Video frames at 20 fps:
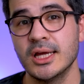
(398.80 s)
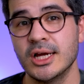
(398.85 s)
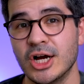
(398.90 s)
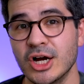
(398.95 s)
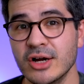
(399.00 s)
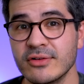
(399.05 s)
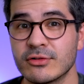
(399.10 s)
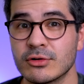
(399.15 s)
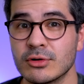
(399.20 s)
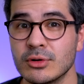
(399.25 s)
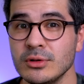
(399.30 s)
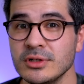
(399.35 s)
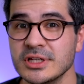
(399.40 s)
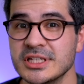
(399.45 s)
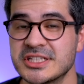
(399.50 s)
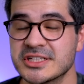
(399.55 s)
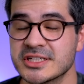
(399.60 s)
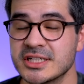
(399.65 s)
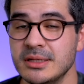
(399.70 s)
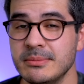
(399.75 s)
Overall,
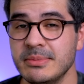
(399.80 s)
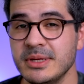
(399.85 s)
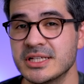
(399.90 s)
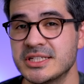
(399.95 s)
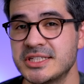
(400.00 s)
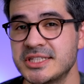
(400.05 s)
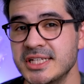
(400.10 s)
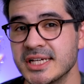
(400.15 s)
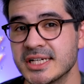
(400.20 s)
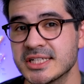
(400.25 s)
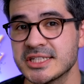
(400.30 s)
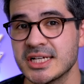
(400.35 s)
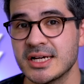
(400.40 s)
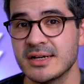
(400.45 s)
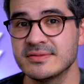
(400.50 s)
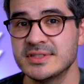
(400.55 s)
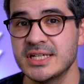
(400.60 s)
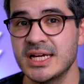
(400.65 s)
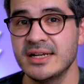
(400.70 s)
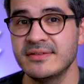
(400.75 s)
it's going to be a 6 out
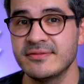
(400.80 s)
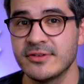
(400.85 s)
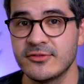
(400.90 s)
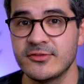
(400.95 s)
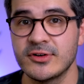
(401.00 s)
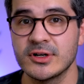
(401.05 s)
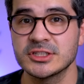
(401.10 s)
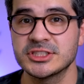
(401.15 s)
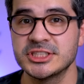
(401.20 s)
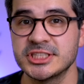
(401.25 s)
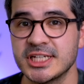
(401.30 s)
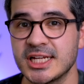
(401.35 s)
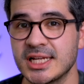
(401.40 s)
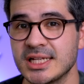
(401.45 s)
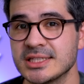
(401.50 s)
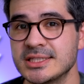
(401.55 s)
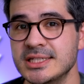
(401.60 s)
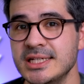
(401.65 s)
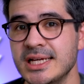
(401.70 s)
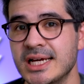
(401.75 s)
of 10 for
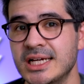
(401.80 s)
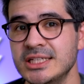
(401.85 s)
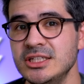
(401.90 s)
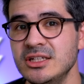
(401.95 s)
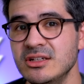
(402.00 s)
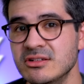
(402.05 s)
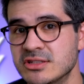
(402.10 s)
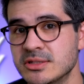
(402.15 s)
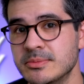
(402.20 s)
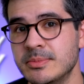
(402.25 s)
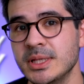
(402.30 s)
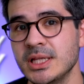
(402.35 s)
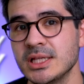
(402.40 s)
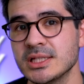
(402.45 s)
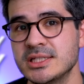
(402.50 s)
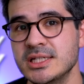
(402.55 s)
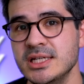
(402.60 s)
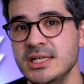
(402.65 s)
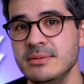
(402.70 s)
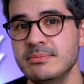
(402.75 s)
functionality and
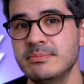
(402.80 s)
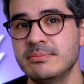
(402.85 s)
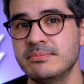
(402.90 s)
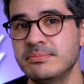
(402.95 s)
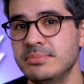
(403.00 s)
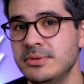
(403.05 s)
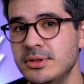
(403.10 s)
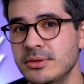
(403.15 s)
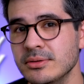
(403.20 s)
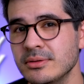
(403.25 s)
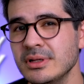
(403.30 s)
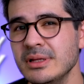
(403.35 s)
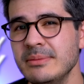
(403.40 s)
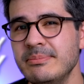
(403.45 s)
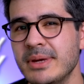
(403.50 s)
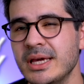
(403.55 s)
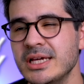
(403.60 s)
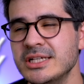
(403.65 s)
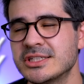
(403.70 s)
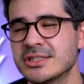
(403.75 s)
usability, purely
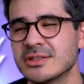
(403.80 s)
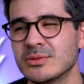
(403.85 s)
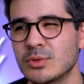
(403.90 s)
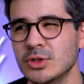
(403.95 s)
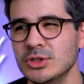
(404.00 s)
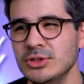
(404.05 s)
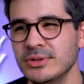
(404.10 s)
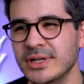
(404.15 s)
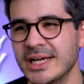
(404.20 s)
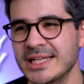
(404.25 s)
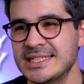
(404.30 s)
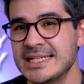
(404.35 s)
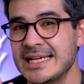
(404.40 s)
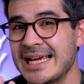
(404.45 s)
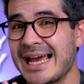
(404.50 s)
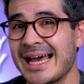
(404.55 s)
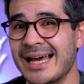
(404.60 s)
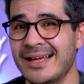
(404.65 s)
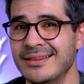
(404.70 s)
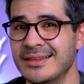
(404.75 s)
based on what you're
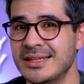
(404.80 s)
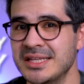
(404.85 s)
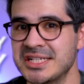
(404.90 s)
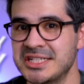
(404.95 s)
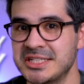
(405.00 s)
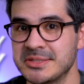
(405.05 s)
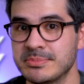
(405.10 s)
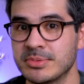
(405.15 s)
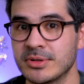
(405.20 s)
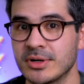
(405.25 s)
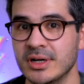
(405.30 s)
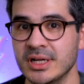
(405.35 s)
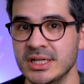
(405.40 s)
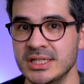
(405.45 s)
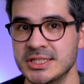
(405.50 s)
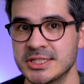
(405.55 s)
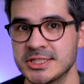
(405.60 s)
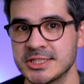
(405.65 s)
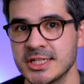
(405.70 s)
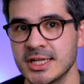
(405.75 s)
getting at this
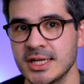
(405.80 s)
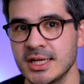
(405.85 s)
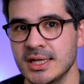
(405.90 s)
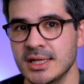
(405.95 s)
price.